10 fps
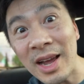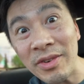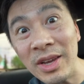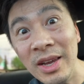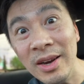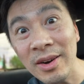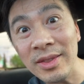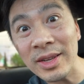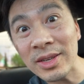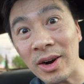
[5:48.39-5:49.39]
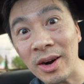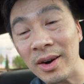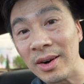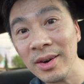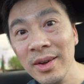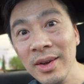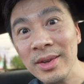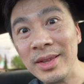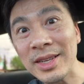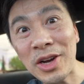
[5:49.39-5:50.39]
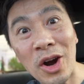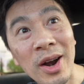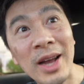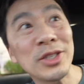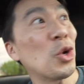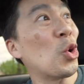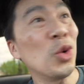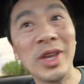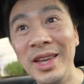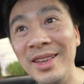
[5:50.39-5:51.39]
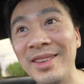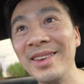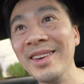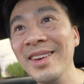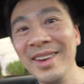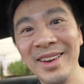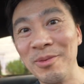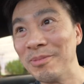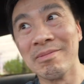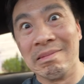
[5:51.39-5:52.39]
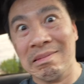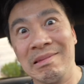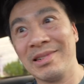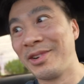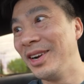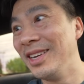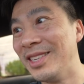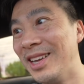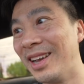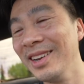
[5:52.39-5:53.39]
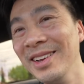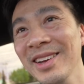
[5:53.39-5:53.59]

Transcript: have a heater in this car. This car has no heat. Crazy, eh?